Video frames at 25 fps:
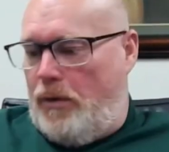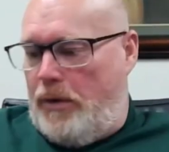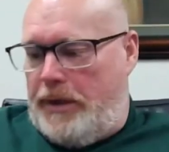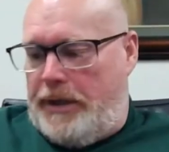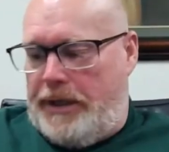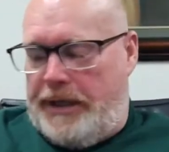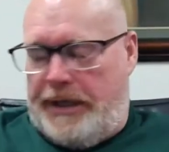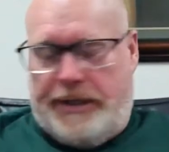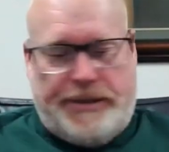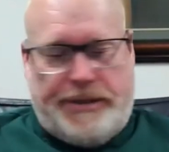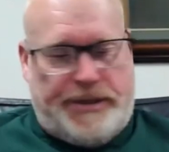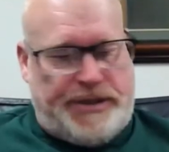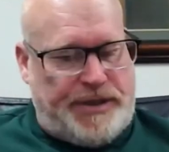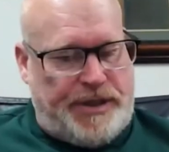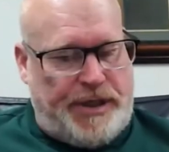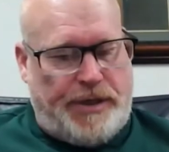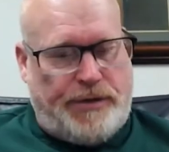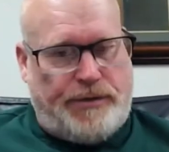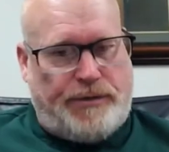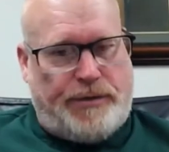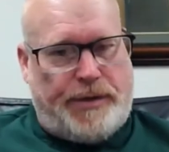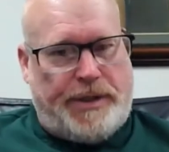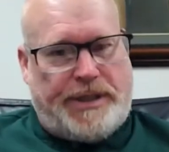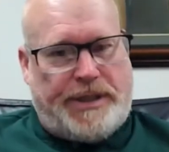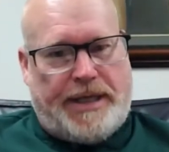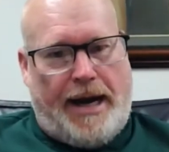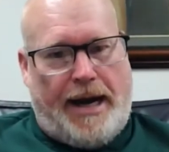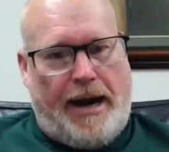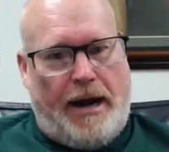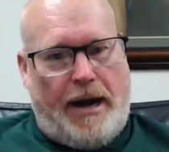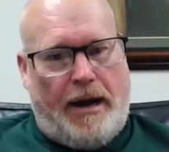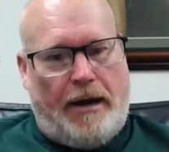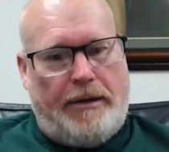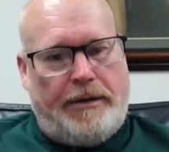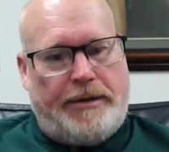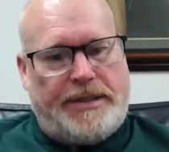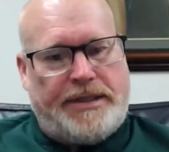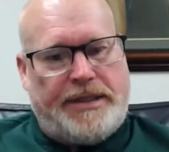and he has since
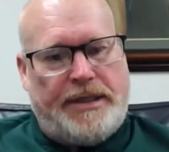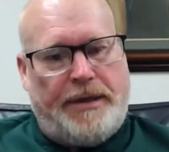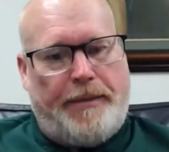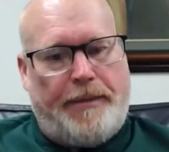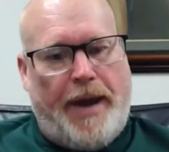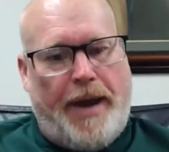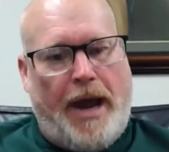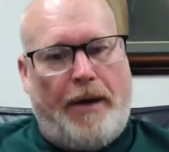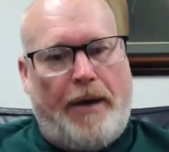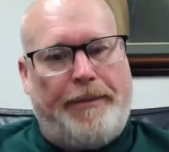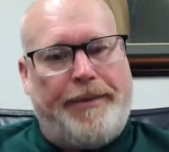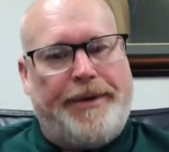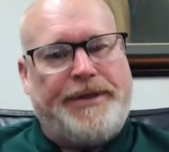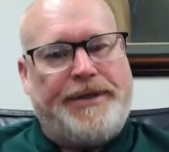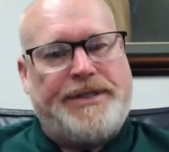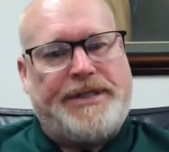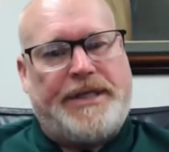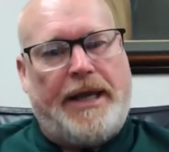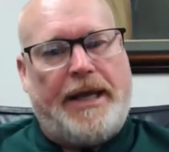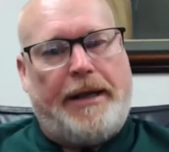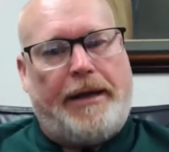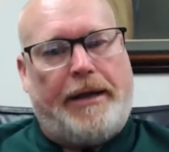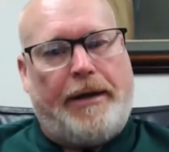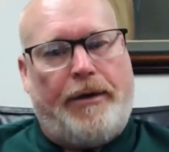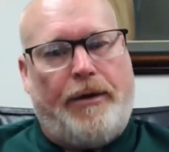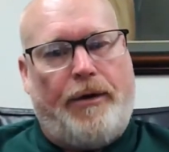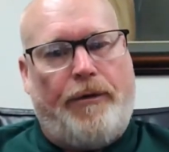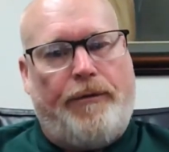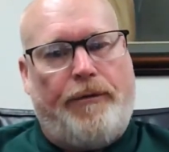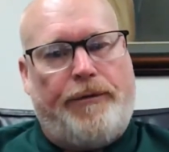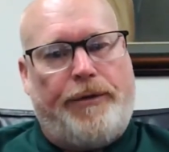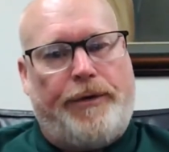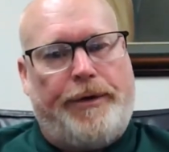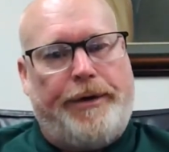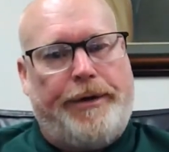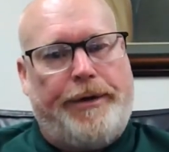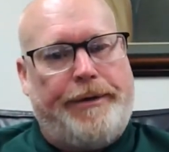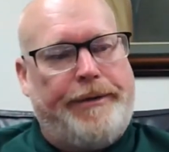retired, and Tim Albin has taken
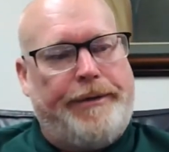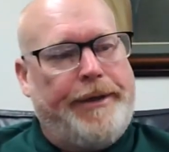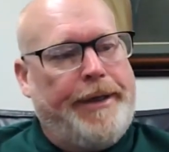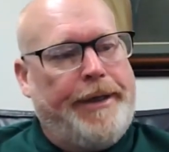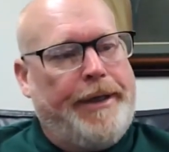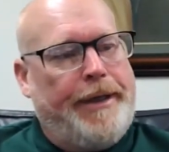over,